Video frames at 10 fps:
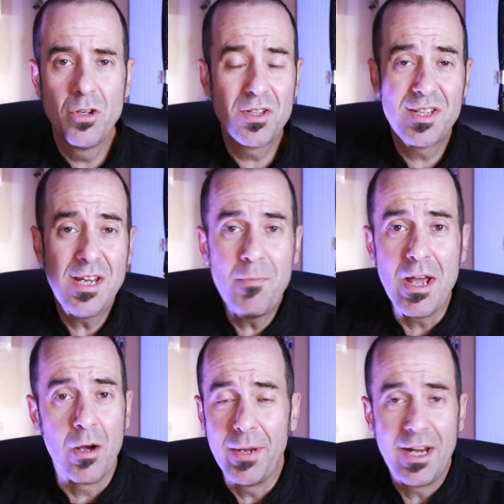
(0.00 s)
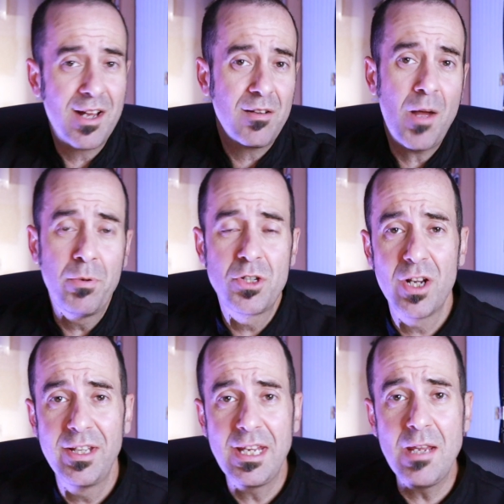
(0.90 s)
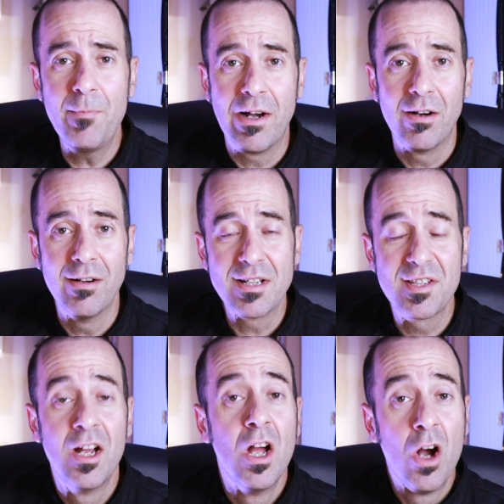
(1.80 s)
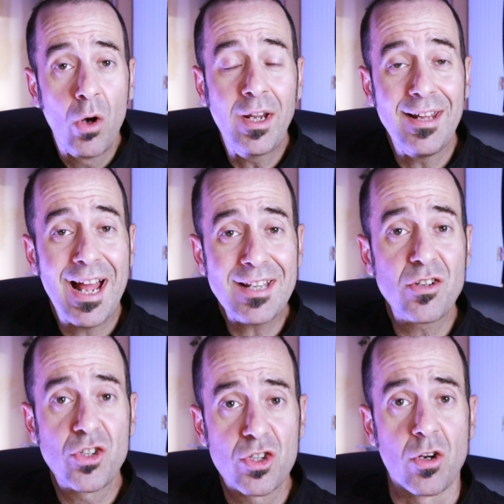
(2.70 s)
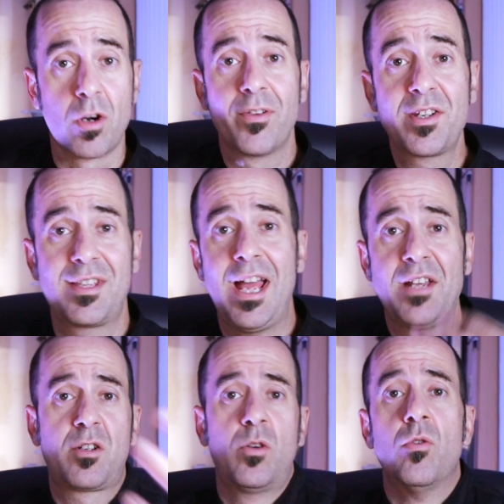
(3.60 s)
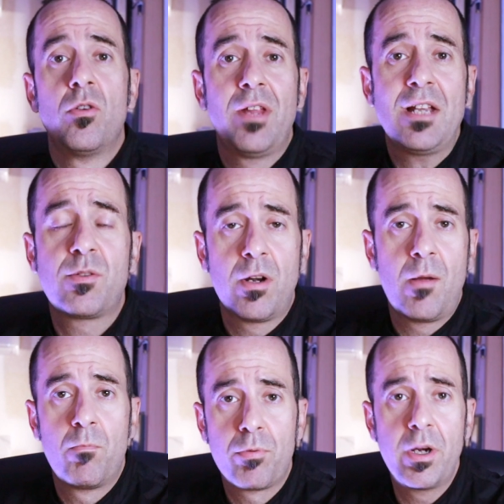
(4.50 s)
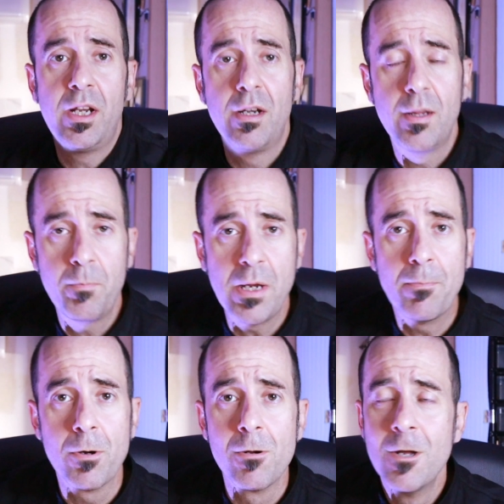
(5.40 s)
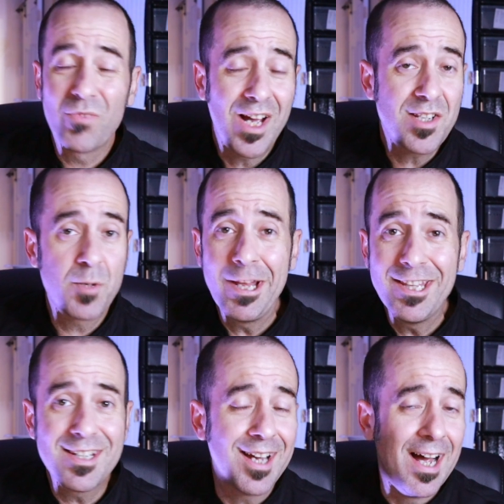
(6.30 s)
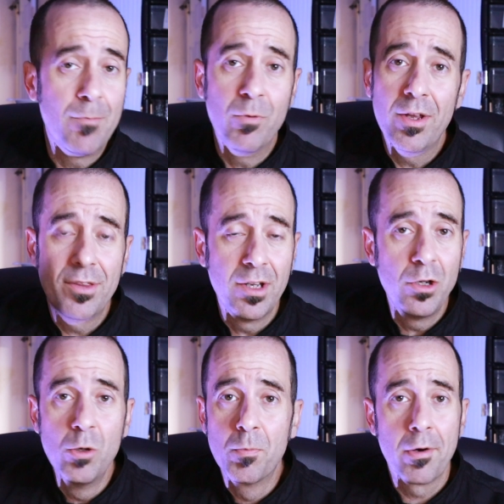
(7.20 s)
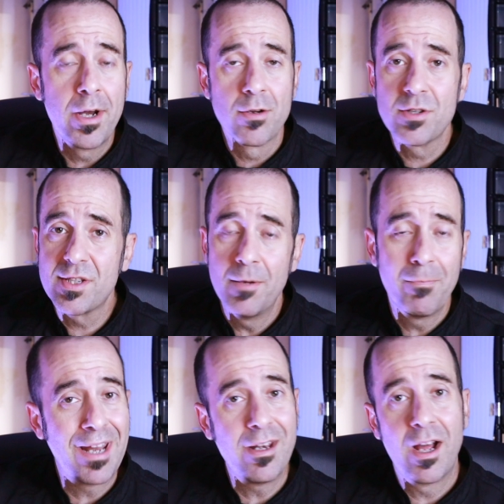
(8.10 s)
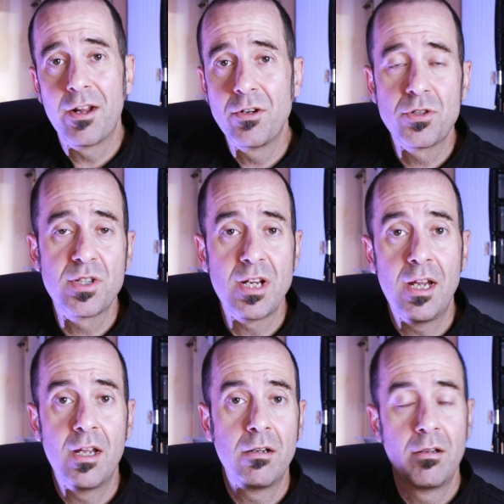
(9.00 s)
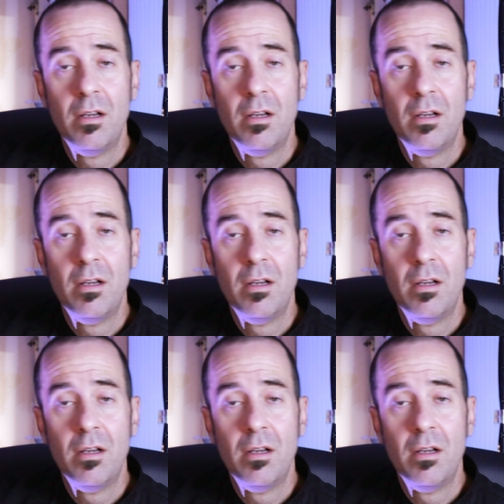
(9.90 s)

you just email me and I'll put you on the email list. Okay, that's a service. That's cool. That's what I'm bringing to the people. I spend the time with the new breeders that might not understand